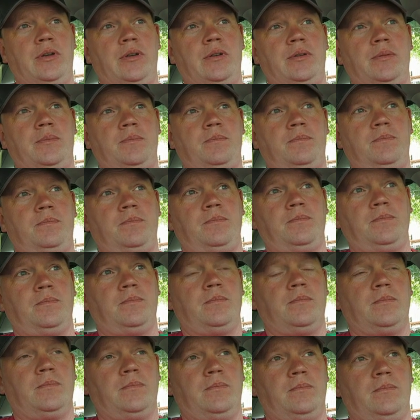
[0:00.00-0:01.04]

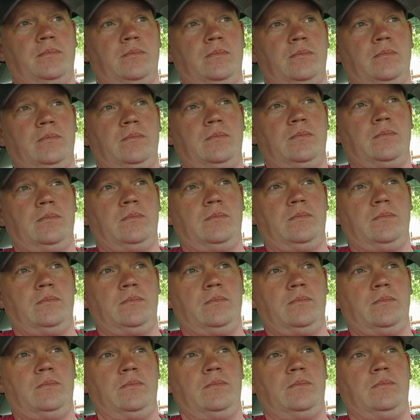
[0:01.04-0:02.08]

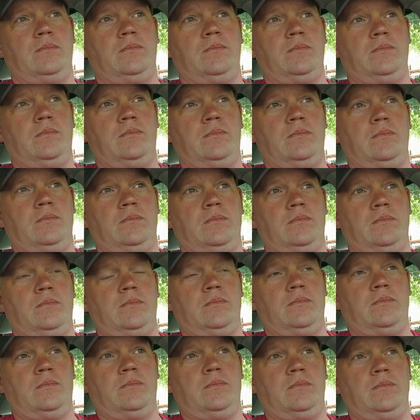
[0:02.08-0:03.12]

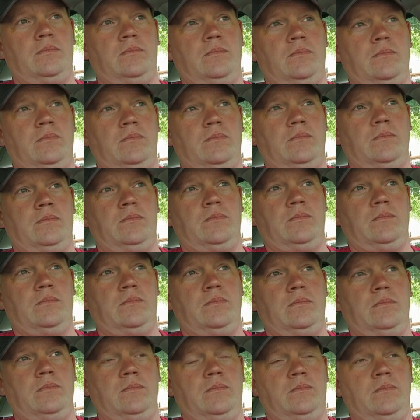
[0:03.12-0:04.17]

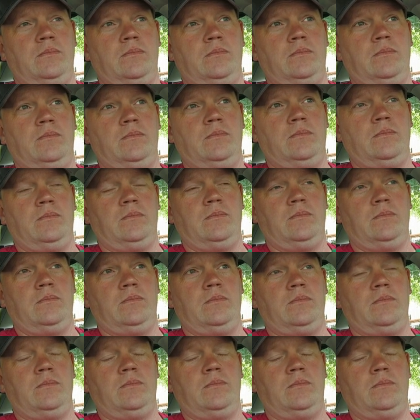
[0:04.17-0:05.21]

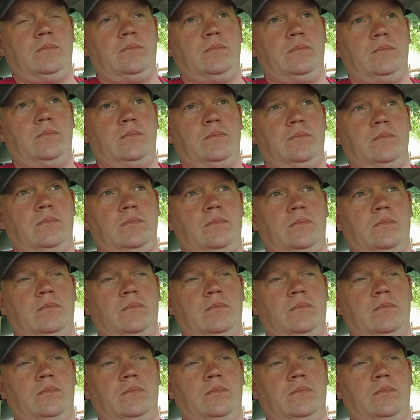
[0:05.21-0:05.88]
(silence)